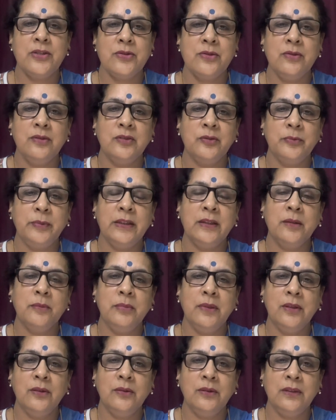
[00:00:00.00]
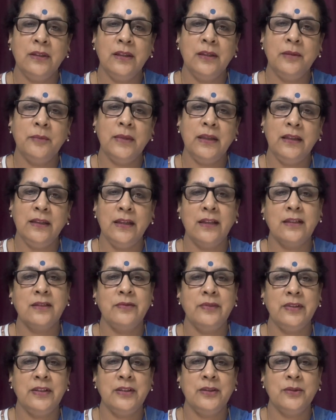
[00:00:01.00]
should speak about in my next
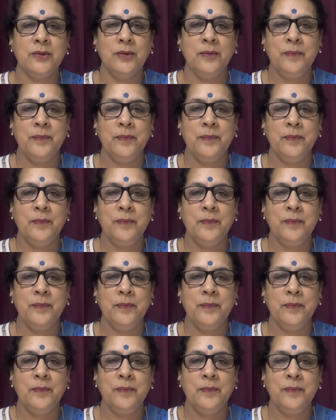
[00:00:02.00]
video.